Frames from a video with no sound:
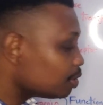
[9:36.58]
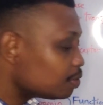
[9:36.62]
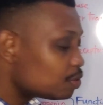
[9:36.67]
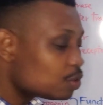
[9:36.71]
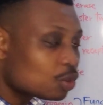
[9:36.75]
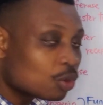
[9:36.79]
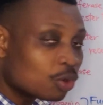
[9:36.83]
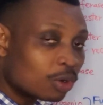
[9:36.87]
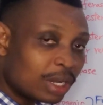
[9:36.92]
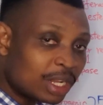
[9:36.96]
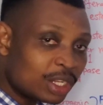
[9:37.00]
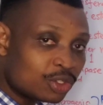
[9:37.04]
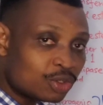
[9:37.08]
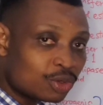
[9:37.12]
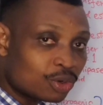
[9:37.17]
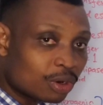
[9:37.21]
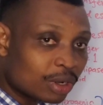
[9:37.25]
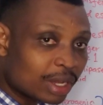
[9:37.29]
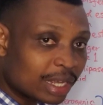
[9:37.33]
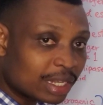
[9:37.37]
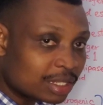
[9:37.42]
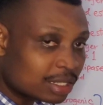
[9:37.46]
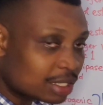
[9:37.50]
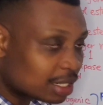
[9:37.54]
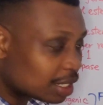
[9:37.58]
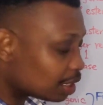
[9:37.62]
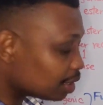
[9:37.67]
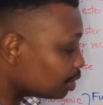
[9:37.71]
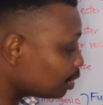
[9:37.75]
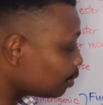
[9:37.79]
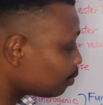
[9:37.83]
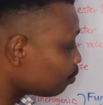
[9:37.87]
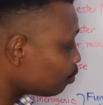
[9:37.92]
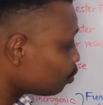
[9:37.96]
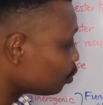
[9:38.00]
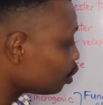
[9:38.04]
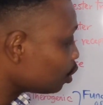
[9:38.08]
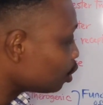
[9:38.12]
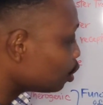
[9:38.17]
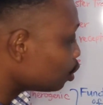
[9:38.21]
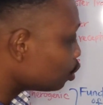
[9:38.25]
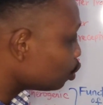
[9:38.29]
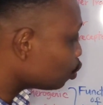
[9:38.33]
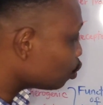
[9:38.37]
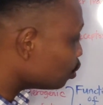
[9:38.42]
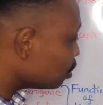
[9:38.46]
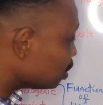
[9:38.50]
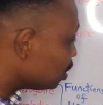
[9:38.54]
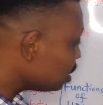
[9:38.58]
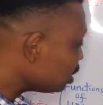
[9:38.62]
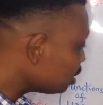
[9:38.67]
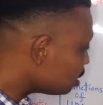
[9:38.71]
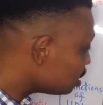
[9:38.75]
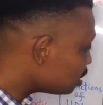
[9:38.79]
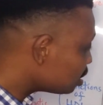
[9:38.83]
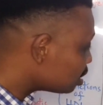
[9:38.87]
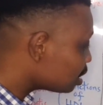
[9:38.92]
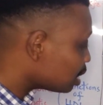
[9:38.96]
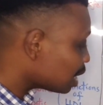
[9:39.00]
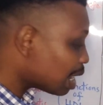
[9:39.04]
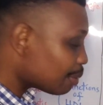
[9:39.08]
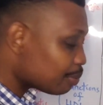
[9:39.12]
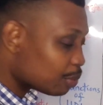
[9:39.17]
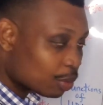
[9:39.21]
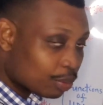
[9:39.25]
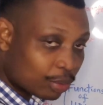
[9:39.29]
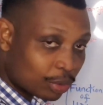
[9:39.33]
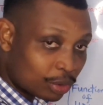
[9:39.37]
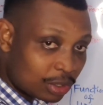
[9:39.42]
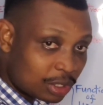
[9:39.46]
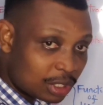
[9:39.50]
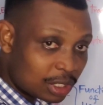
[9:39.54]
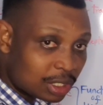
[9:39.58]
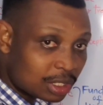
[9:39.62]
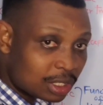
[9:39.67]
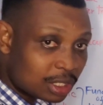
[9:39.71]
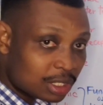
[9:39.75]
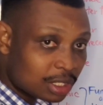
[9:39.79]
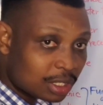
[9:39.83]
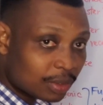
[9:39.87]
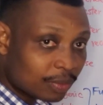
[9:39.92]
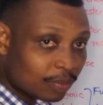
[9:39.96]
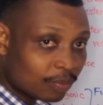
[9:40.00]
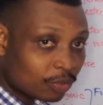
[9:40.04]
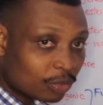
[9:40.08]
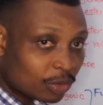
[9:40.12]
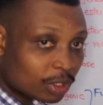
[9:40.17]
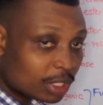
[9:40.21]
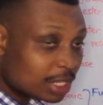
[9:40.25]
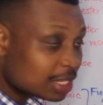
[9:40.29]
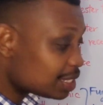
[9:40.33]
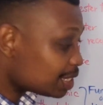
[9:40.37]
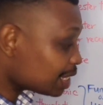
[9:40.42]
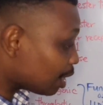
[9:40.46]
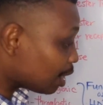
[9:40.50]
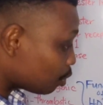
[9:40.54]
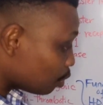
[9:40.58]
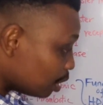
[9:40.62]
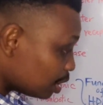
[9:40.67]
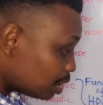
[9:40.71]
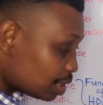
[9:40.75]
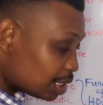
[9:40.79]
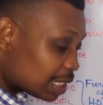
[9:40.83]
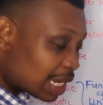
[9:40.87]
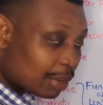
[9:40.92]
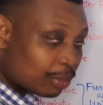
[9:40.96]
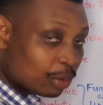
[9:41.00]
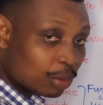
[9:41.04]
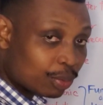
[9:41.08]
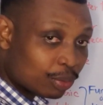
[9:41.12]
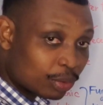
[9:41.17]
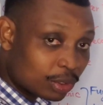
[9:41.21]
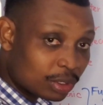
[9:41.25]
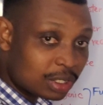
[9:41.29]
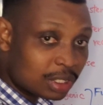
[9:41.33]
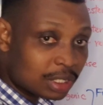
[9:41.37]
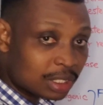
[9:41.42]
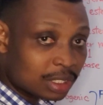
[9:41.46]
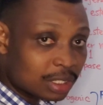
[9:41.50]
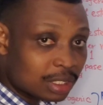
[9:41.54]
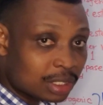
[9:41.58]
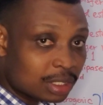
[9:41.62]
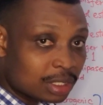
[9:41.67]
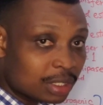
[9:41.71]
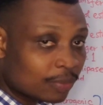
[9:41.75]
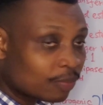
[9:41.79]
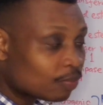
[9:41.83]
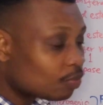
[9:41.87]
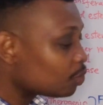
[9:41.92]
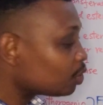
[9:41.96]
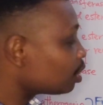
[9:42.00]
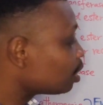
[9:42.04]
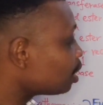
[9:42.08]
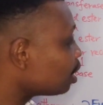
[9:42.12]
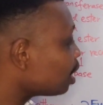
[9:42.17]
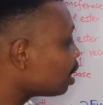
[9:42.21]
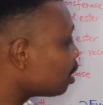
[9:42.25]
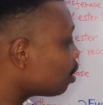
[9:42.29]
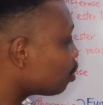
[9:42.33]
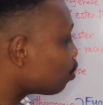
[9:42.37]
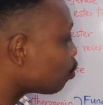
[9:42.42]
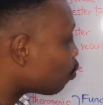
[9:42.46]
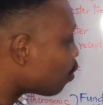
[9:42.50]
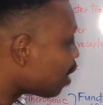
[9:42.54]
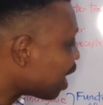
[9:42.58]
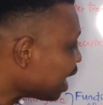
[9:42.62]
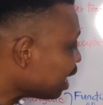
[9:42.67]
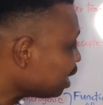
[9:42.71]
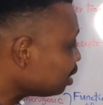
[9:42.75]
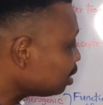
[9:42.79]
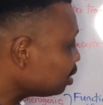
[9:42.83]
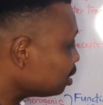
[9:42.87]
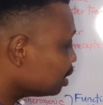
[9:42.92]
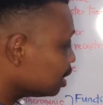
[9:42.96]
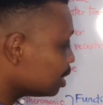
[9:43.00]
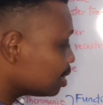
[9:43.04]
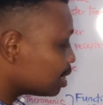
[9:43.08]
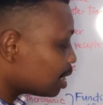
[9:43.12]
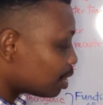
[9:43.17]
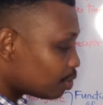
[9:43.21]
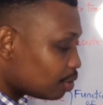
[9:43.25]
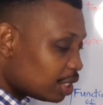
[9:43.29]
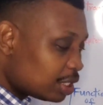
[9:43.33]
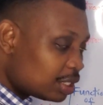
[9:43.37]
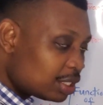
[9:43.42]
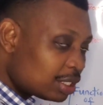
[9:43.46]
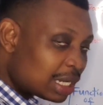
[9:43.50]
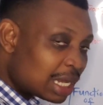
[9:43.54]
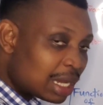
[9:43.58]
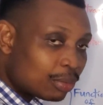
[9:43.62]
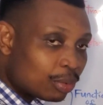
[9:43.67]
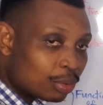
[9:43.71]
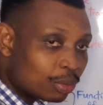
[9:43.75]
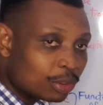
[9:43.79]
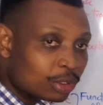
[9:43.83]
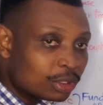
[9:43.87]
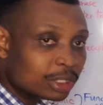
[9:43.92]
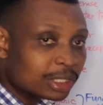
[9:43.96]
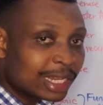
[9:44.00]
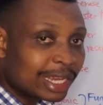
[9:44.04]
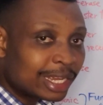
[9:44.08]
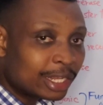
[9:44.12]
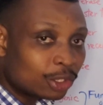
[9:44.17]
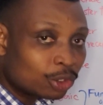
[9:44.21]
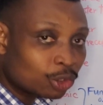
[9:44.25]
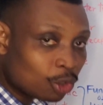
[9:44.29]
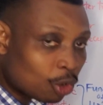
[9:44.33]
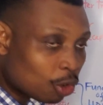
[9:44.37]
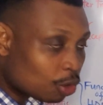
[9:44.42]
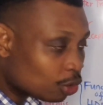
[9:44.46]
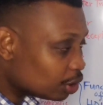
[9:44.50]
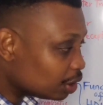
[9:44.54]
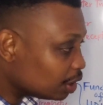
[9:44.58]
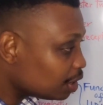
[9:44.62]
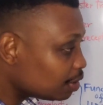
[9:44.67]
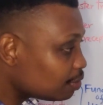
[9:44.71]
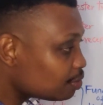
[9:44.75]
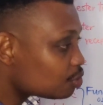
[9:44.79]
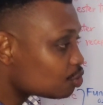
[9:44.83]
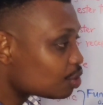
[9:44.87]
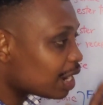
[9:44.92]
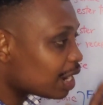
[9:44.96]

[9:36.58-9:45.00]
gives cholesterol esters to these lipoproteins, these circulating lipoproteins, while the circulating lipoprotein in turn gives